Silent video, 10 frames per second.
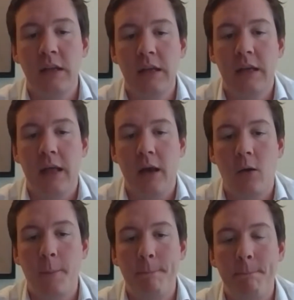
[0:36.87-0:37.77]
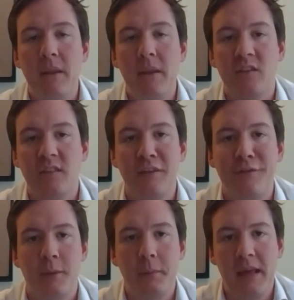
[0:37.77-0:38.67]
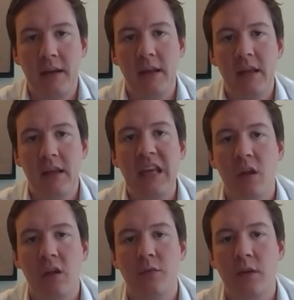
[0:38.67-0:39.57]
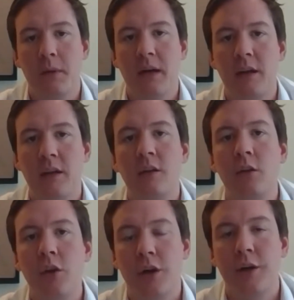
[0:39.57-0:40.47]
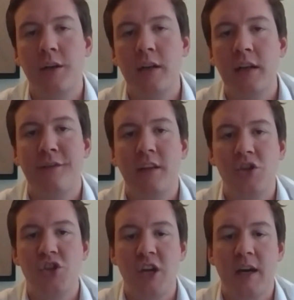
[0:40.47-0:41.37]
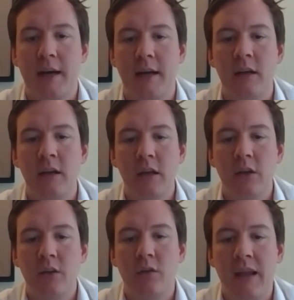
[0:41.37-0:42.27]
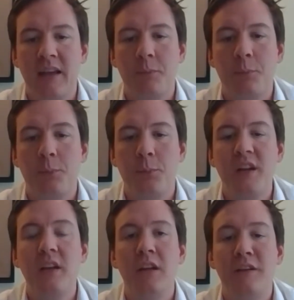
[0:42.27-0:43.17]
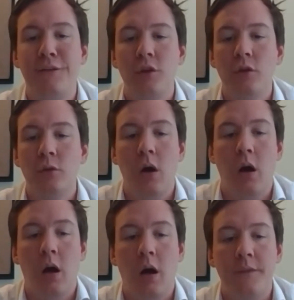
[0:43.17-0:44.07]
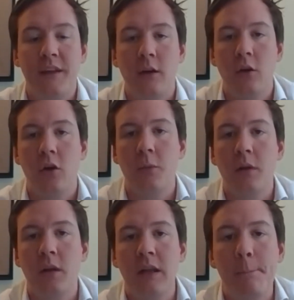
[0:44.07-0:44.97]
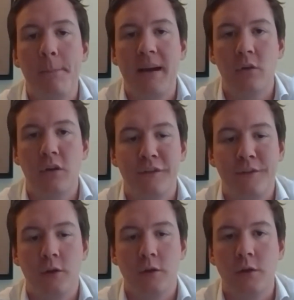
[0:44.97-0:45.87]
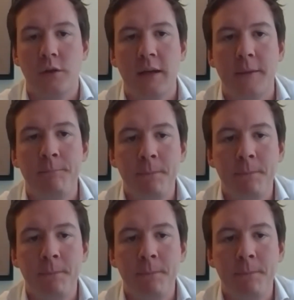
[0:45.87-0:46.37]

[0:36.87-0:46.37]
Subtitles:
Now, aside from that, he's also an American currently living in Shanghai, so he has a pretty unique view on the global impact of Corona.